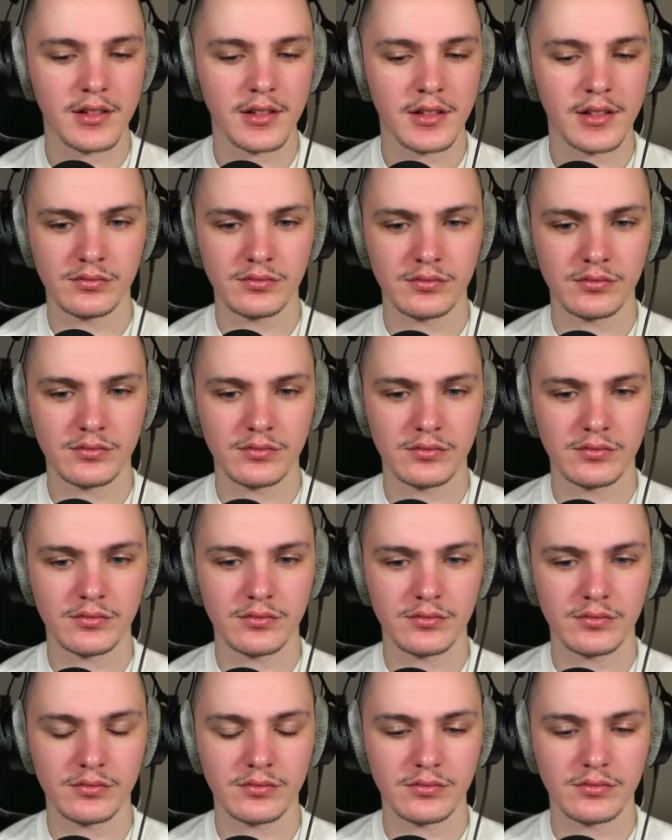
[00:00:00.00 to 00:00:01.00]

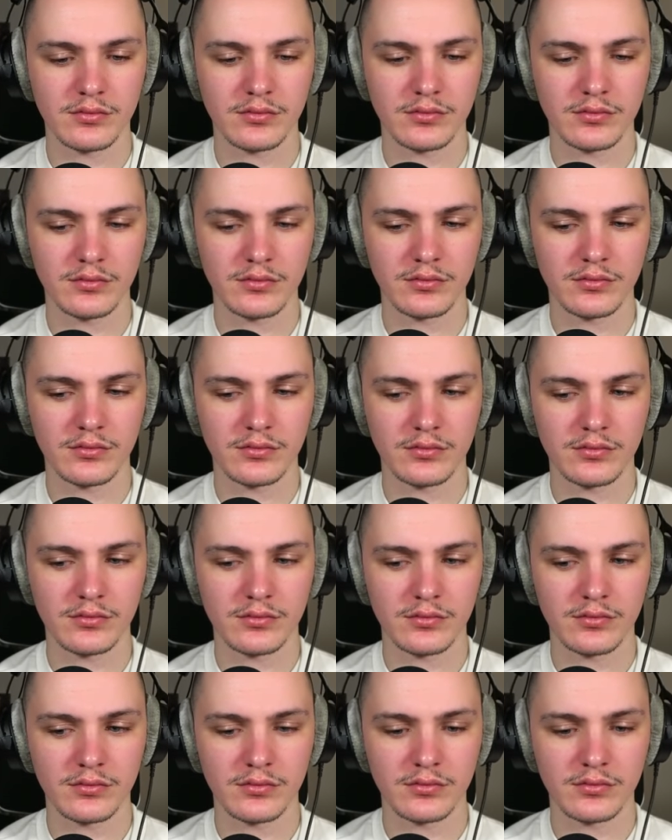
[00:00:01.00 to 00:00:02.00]

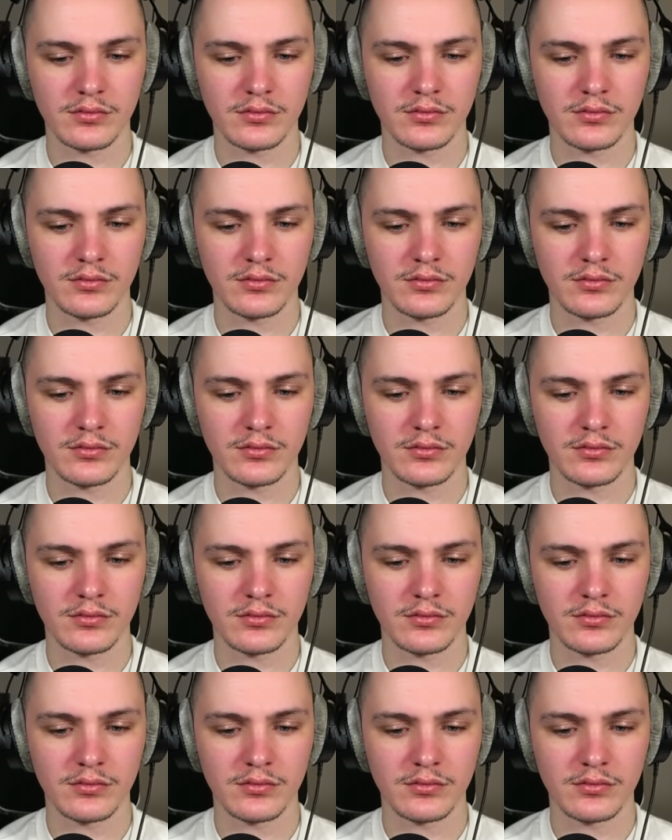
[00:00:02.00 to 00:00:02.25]
[no speech]